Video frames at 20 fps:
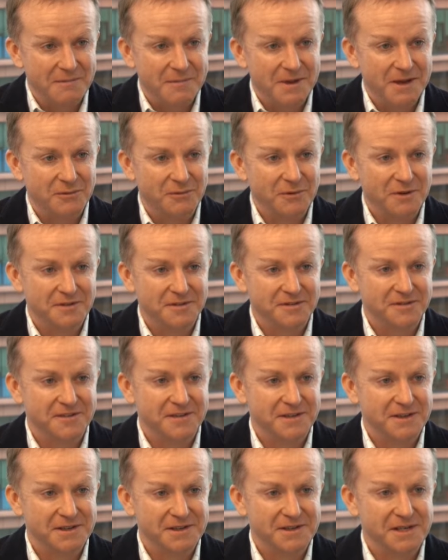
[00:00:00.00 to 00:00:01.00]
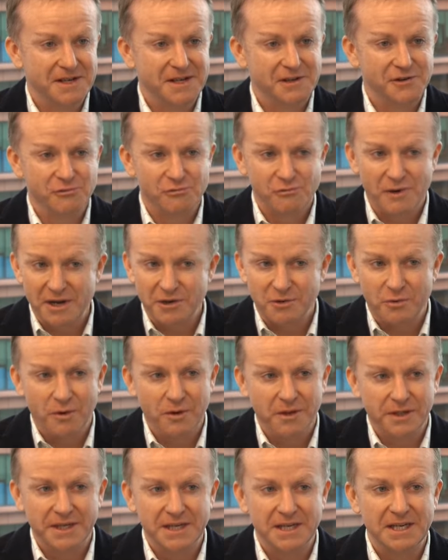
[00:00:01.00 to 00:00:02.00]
It was great quality.